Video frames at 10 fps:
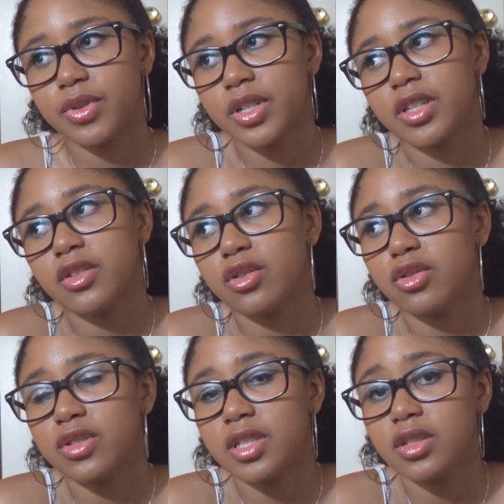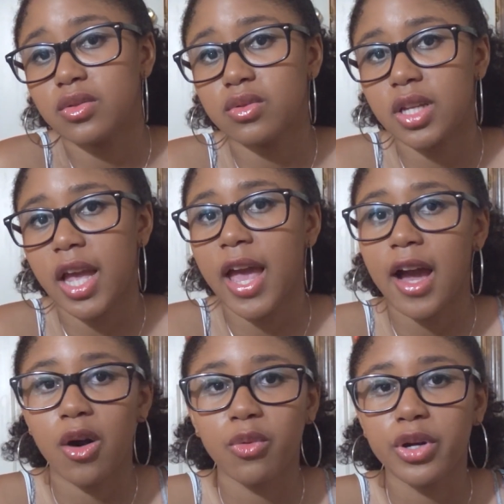but you know, you see schools like
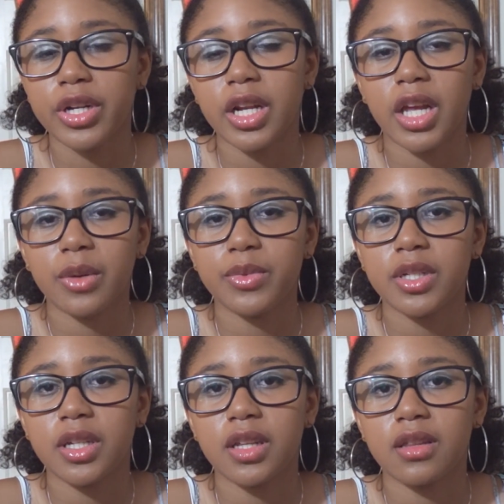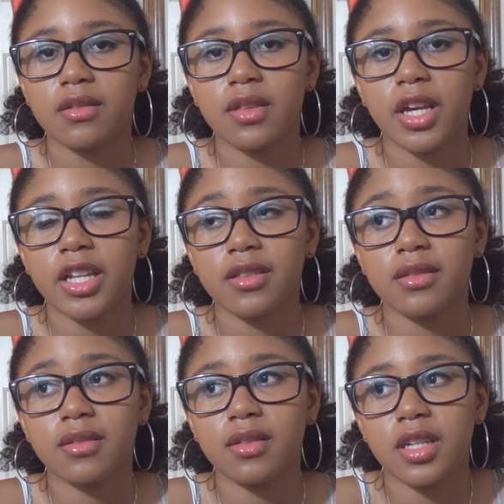Howard and Hampton, and like
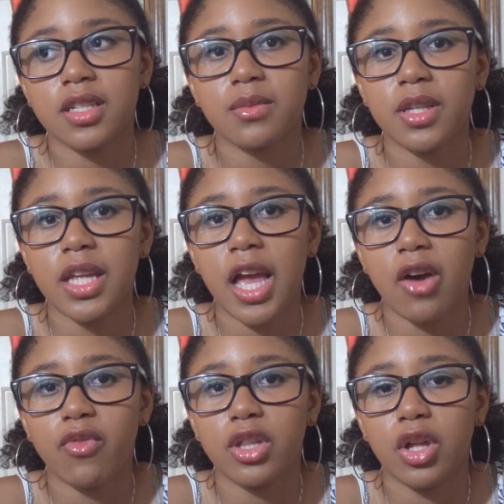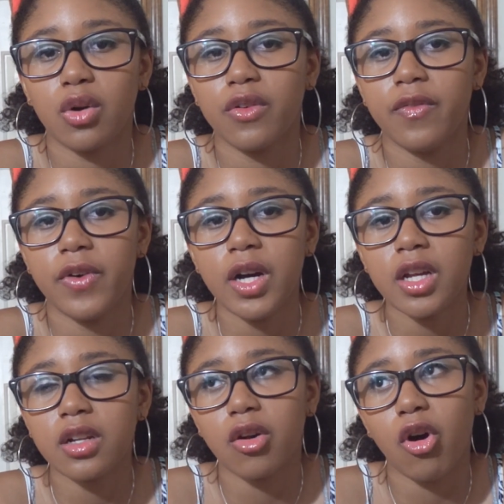they seem like they have a lot of
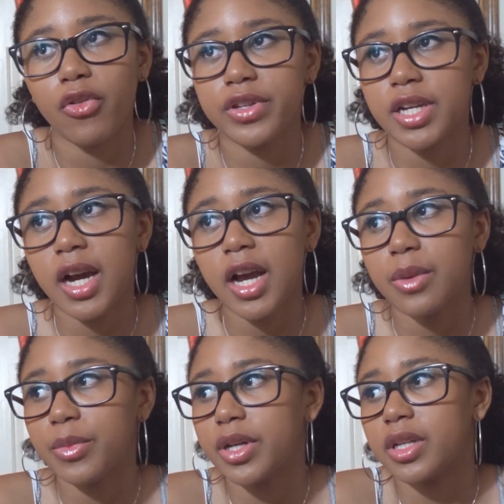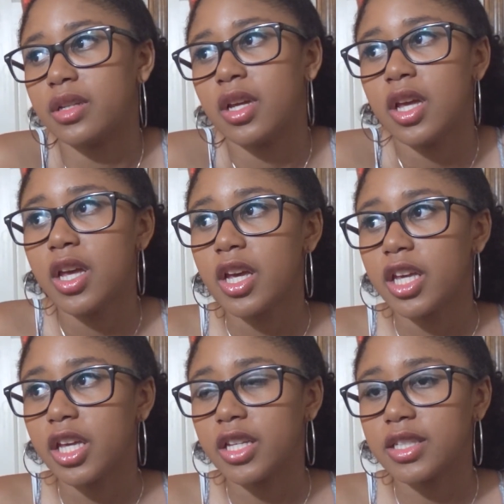fun all the time, and
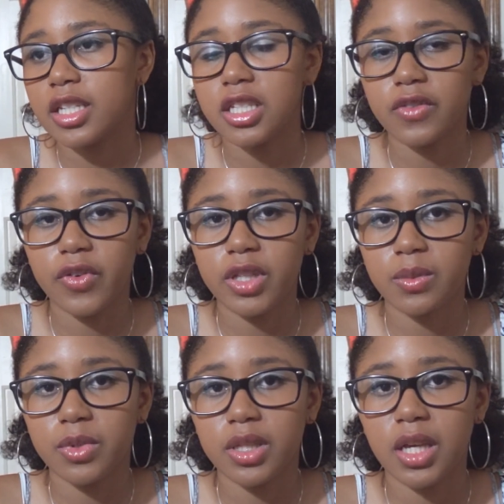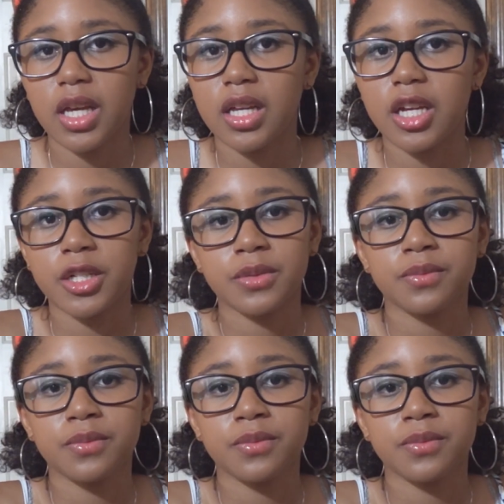it's easy for them to like